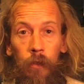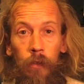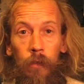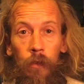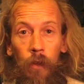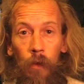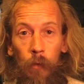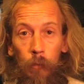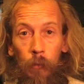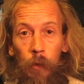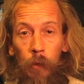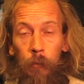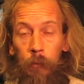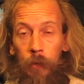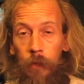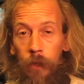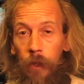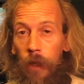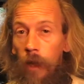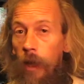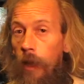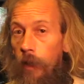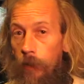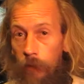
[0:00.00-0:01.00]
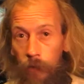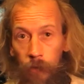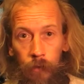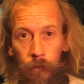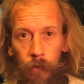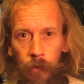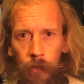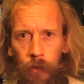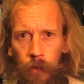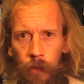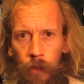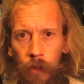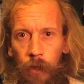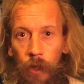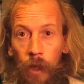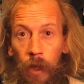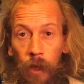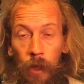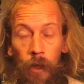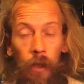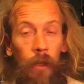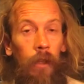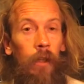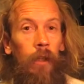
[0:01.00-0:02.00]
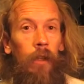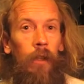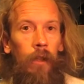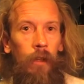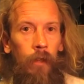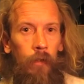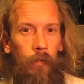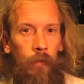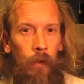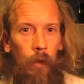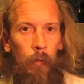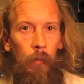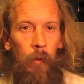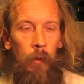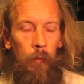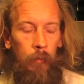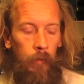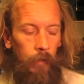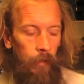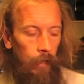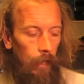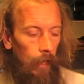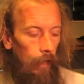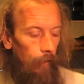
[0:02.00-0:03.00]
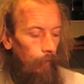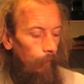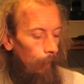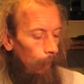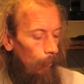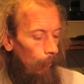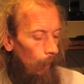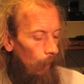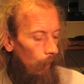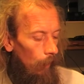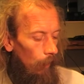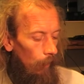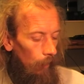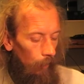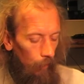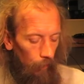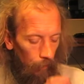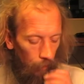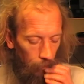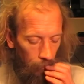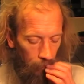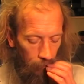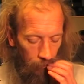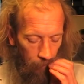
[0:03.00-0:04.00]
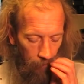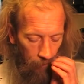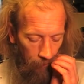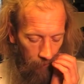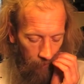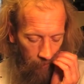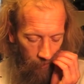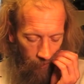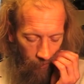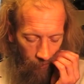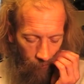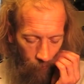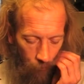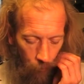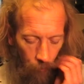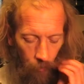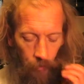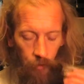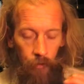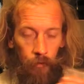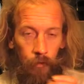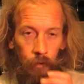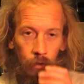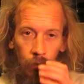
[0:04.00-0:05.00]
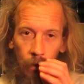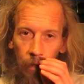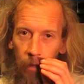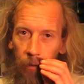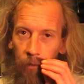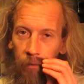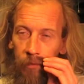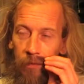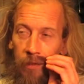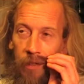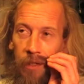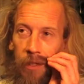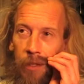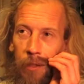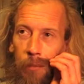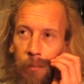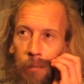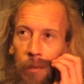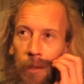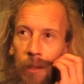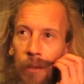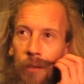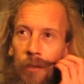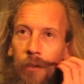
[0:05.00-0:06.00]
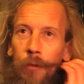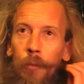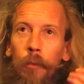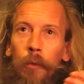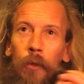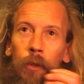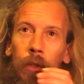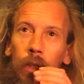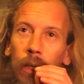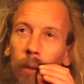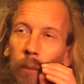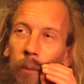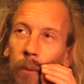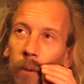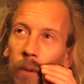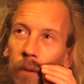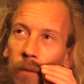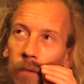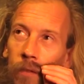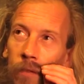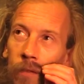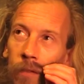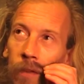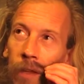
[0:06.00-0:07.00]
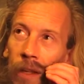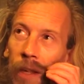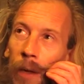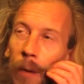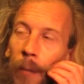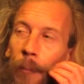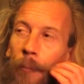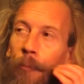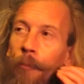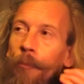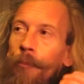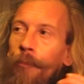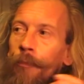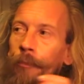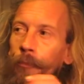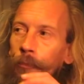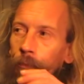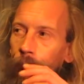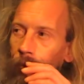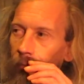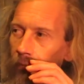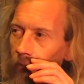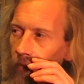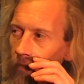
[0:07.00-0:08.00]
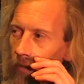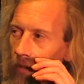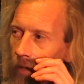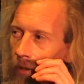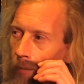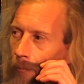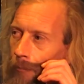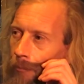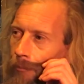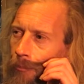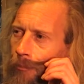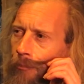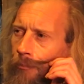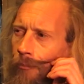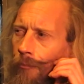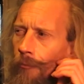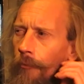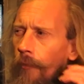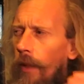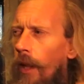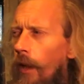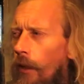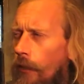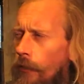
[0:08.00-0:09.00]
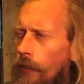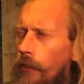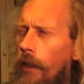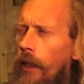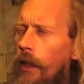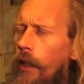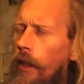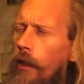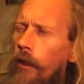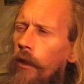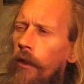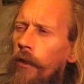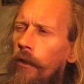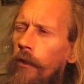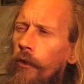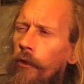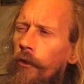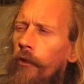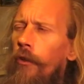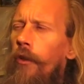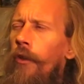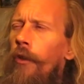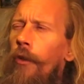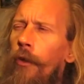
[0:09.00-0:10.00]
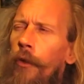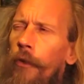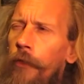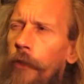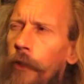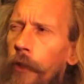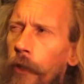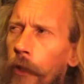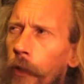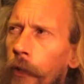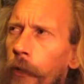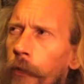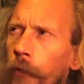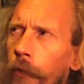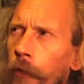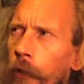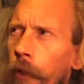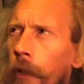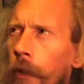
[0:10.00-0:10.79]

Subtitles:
Our mum and dad, and hey, it's our mum and dad. And oh yeah, that's one thing I was thinking about this morning I wanted to say. It's like, I was thinking I should do a video